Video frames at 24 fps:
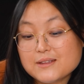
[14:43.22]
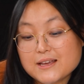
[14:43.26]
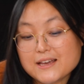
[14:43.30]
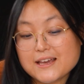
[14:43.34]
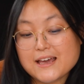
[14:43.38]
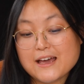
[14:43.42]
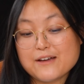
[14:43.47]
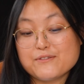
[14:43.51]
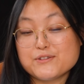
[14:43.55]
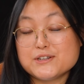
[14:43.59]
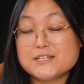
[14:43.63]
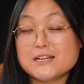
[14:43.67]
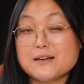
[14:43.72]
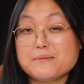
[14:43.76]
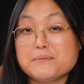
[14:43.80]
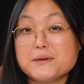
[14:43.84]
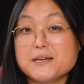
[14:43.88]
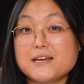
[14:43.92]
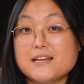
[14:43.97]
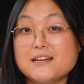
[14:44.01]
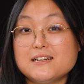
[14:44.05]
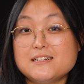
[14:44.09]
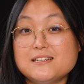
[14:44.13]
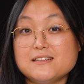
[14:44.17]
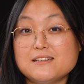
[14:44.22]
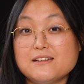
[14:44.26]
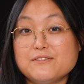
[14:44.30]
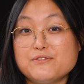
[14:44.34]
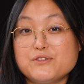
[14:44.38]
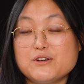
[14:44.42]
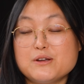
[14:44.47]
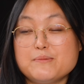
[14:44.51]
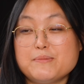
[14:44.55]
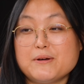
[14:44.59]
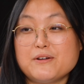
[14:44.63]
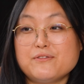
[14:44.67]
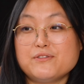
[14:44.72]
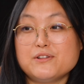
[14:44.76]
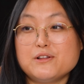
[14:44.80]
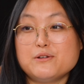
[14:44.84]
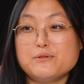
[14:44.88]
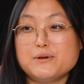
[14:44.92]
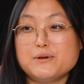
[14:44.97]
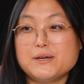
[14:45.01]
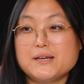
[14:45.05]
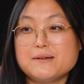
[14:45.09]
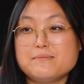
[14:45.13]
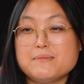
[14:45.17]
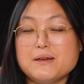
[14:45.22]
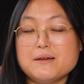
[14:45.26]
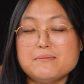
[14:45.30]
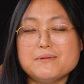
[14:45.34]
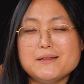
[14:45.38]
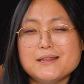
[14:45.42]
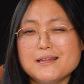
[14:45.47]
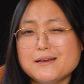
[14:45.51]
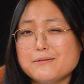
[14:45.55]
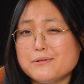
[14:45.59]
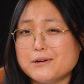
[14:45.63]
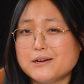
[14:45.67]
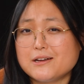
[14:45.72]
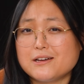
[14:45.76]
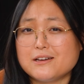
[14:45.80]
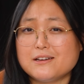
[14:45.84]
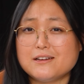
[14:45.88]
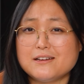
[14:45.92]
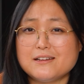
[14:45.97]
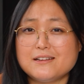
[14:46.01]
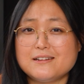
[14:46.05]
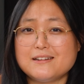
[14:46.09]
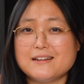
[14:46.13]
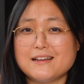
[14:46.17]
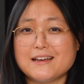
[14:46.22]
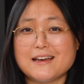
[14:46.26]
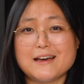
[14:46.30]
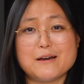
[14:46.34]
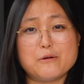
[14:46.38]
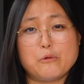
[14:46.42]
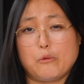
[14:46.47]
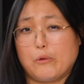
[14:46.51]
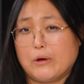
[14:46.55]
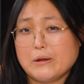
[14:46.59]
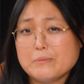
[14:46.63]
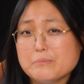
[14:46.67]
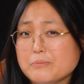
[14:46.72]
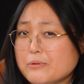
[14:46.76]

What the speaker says: Like every time I get a delivery buffalo wing, maybe they were good at one